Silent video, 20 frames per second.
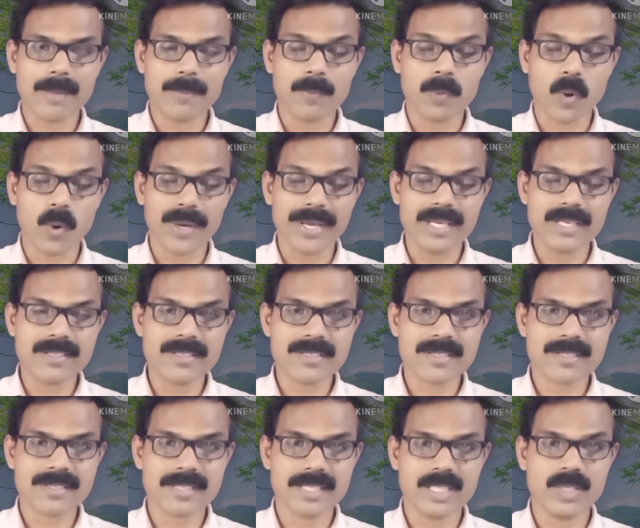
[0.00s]

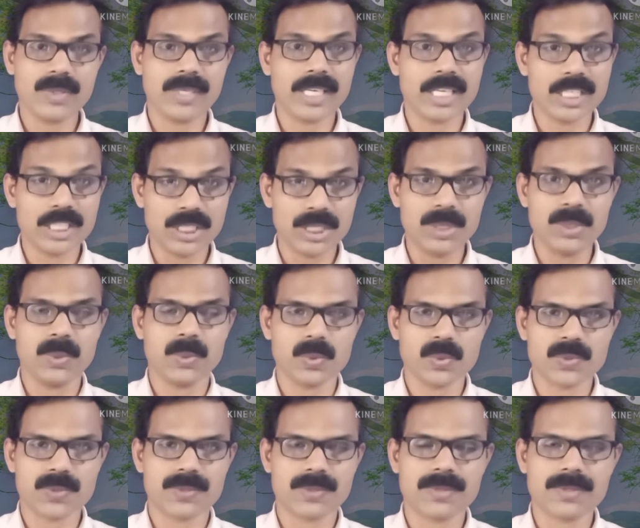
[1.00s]
points you can
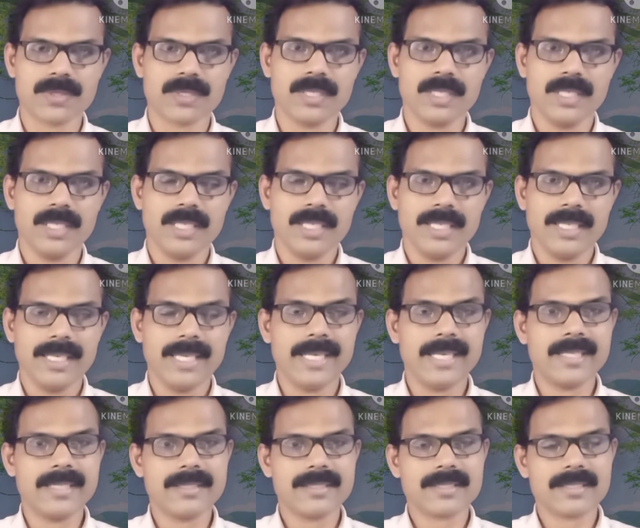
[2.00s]
use
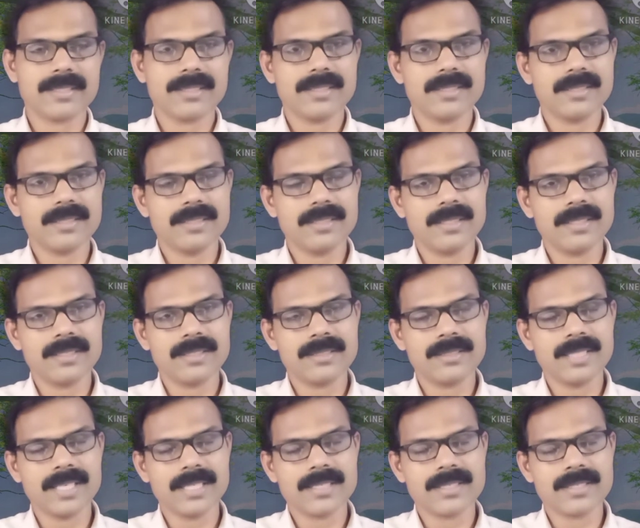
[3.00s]
in
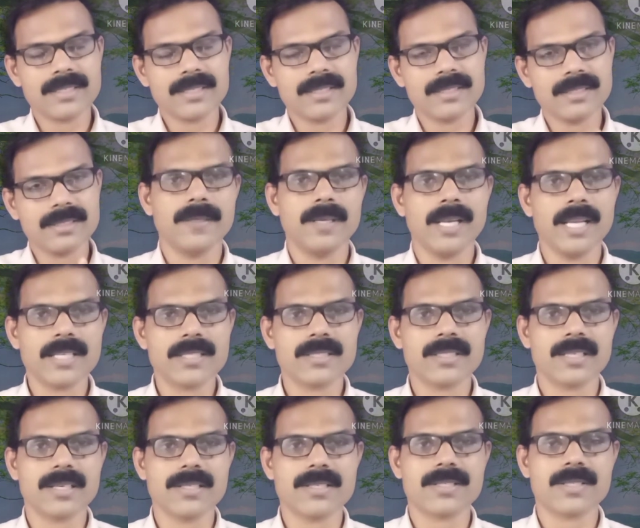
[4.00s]
that
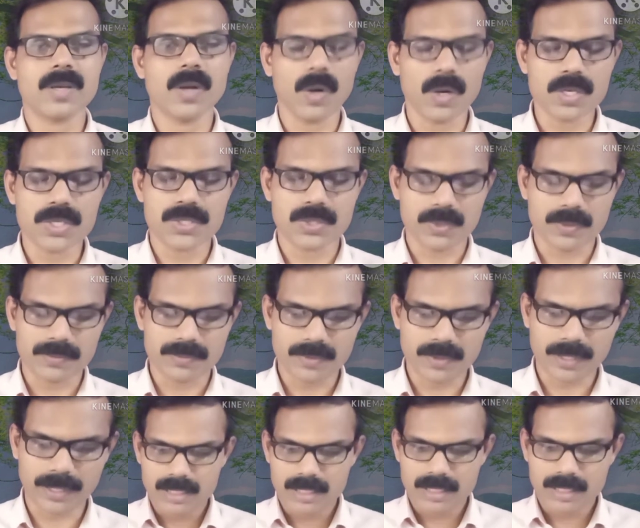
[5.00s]
lessons also.
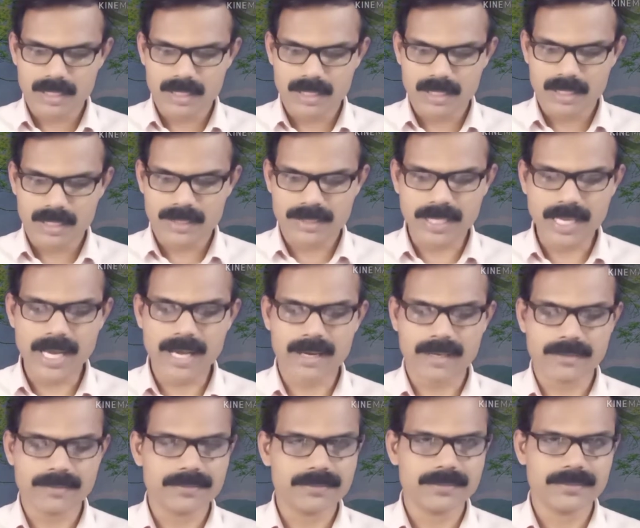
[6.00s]
Okay,
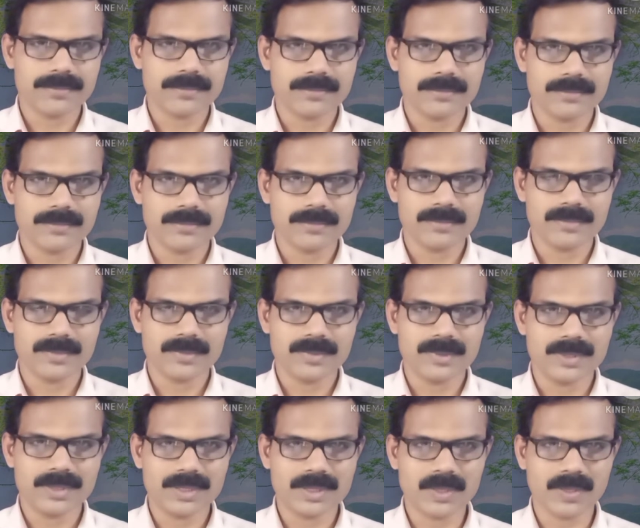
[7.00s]
sir.
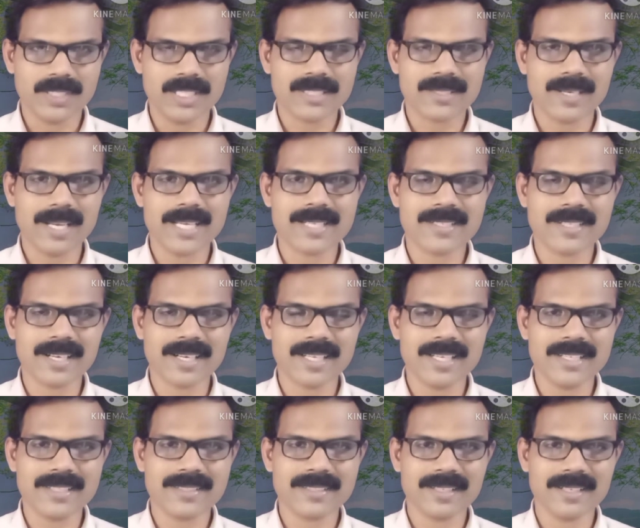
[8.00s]
So this
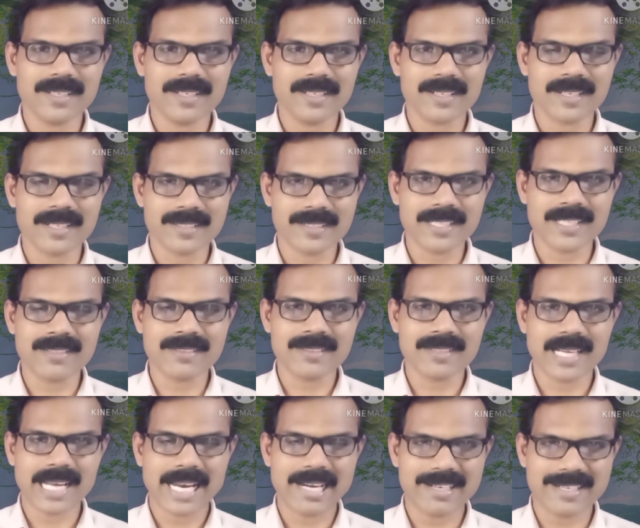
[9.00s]
letter is
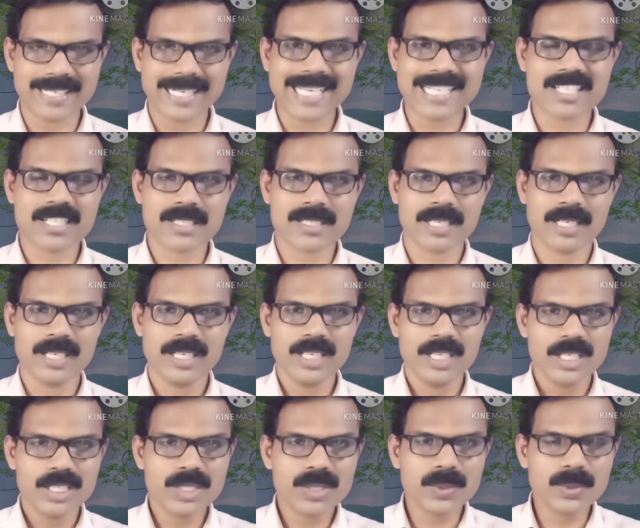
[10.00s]
written, addressed
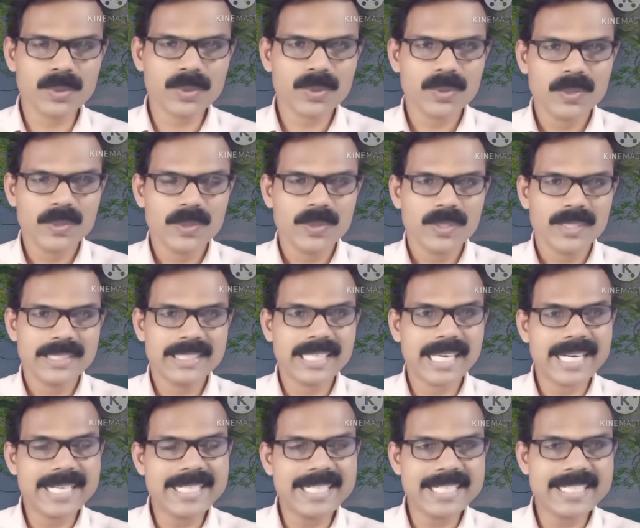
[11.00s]
to
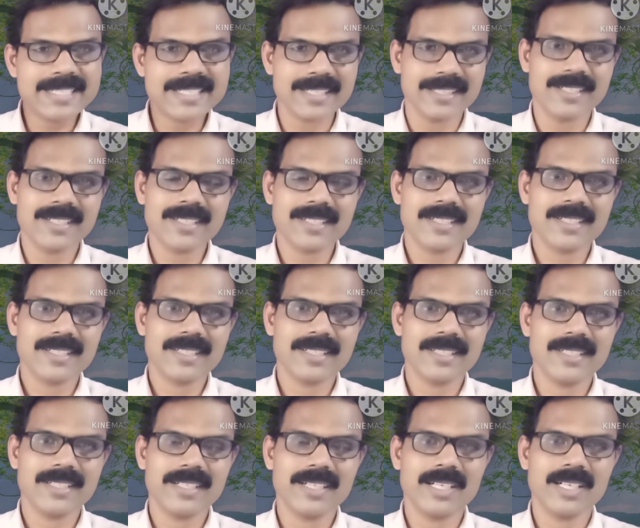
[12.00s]
the editor
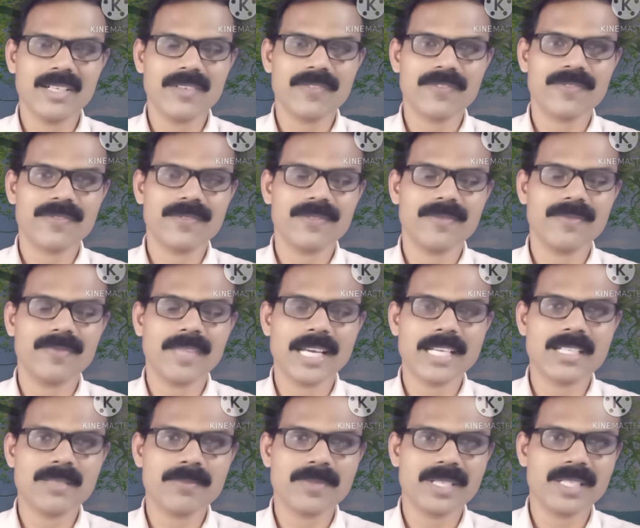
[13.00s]
of
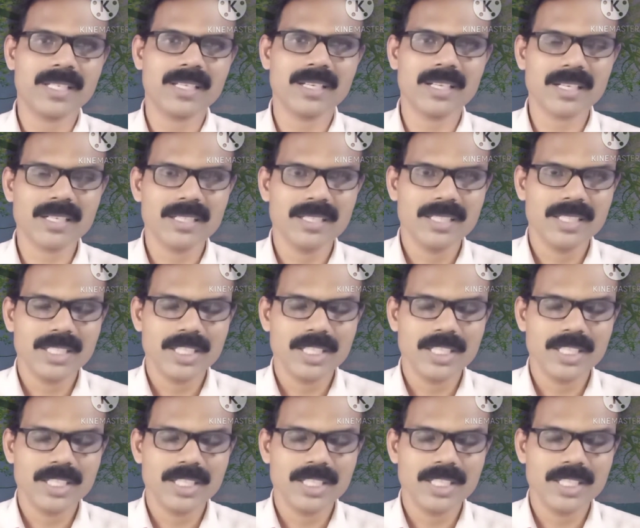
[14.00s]
that particular